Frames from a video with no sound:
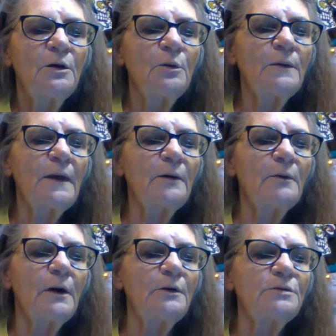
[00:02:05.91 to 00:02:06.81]
When they
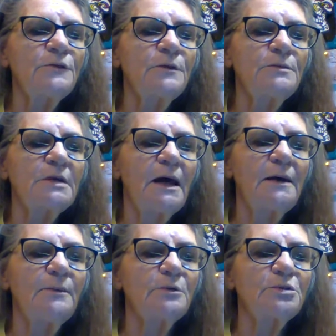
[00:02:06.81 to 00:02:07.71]
rose from
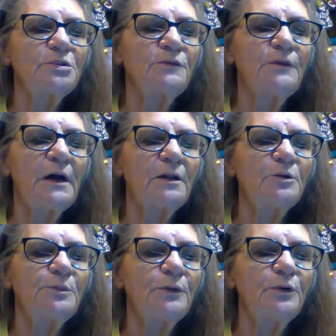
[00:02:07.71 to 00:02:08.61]
table, she
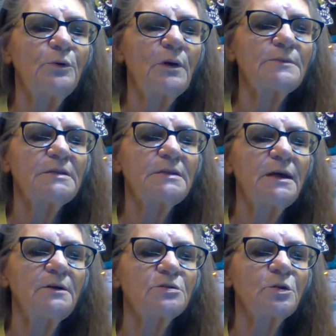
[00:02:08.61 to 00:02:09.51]
followed Prue upstairs,